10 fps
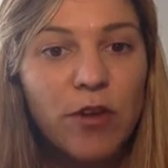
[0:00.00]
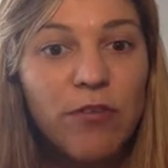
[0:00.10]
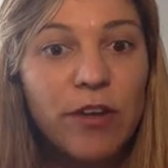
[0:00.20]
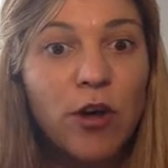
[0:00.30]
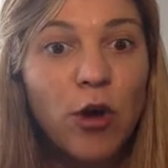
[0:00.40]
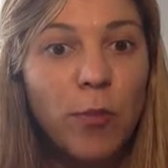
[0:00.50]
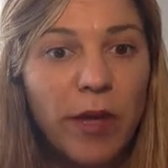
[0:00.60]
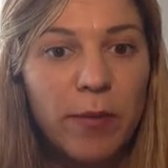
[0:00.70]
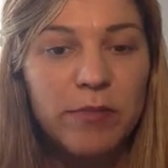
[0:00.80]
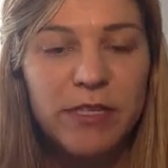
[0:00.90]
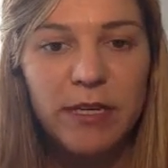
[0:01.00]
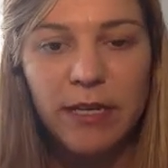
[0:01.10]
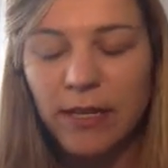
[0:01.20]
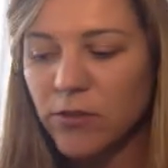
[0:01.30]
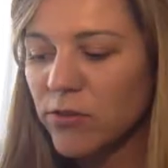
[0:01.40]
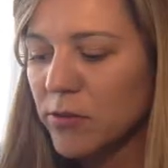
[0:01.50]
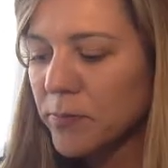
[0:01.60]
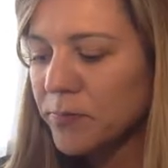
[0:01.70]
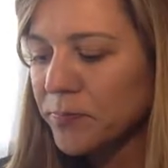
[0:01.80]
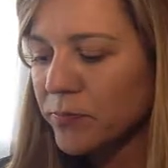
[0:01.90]
of an op-amp circuit.
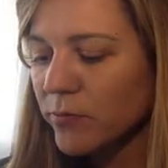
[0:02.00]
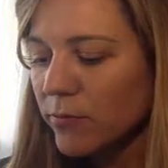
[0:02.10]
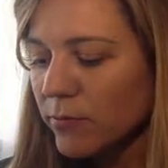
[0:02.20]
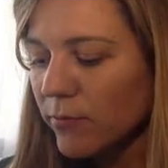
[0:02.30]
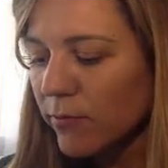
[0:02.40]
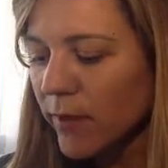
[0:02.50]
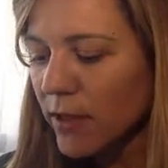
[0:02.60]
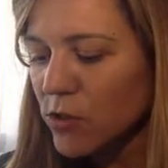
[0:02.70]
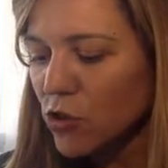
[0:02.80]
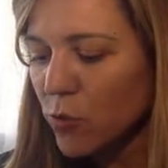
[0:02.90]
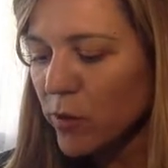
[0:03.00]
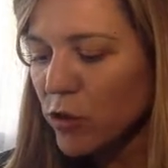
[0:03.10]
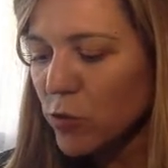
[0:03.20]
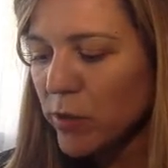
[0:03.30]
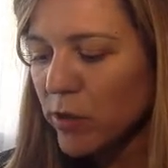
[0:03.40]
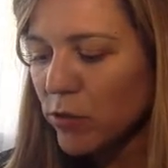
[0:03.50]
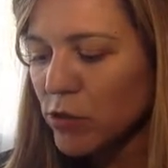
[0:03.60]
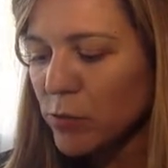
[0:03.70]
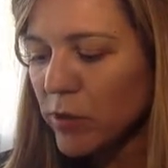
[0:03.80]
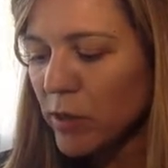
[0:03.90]
And so my numerator
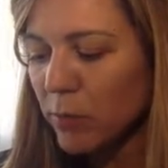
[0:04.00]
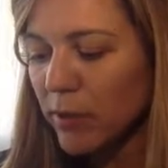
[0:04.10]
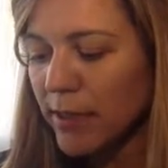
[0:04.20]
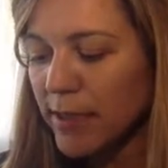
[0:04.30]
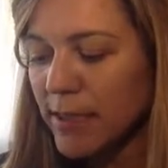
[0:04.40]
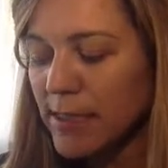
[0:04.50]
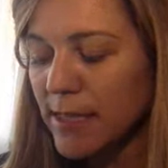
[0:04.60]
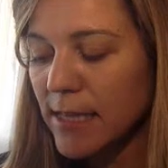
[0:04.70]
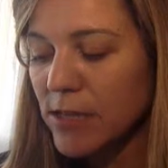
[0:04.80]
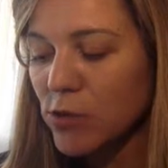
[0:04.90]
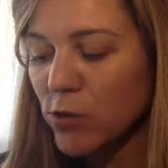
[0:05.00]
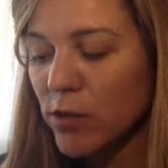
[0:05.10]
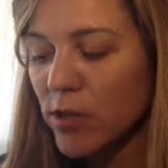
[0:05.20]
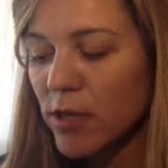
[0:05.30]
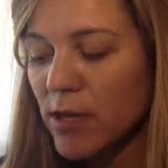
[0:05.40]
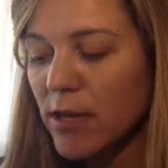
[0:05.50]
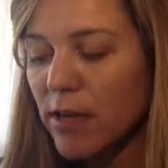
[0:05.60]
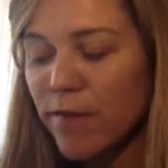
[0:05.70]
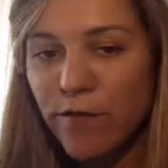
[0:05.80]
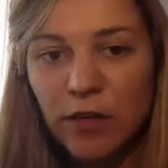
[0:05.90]
is being applied in this case to the
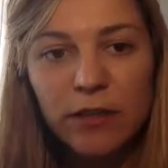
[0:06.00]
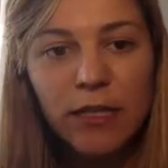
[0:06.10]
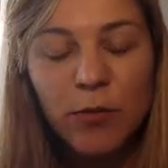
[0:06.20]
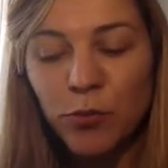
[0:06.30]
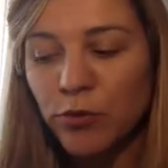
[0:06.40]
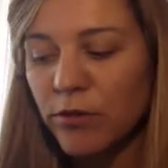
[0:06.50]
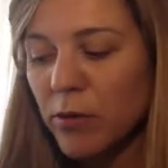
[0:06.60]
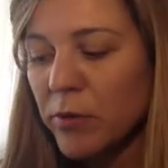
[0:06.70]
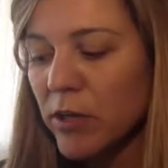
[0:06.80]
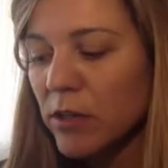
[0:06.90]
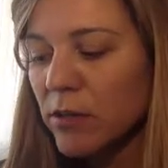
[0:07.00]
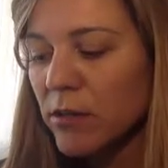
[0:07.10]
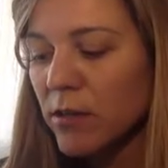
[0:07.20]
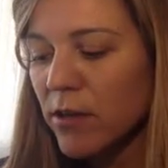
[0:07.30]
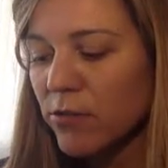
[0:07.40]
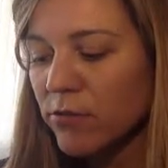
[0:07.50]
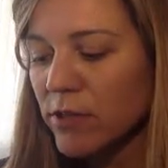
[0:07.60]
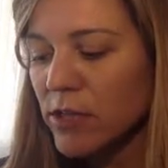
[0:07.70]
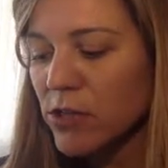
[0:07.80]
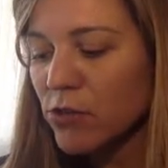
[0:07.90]
inverting input terminal,
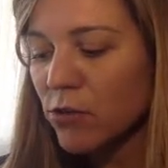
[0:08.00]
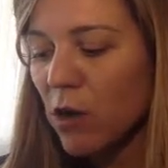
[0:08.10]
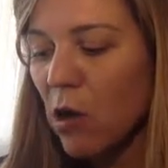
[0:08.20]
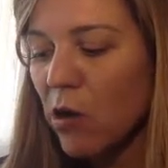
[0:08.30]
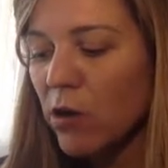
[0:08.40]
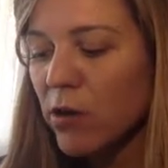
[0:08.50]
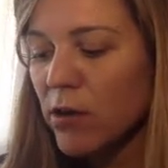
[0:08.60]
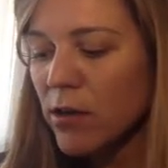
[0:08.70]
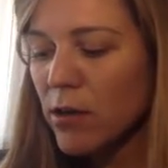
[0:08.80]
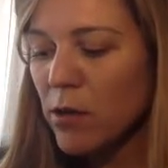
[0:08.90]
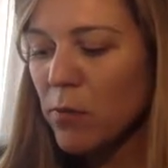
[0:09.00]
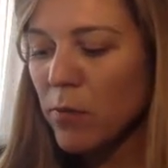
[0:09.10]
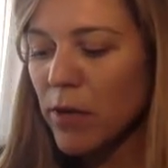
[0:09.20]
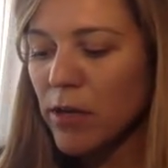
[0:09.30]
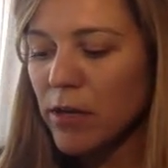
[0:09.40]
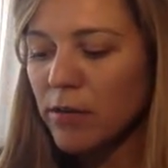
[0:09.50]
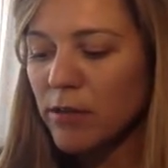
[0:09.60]
resistor R. My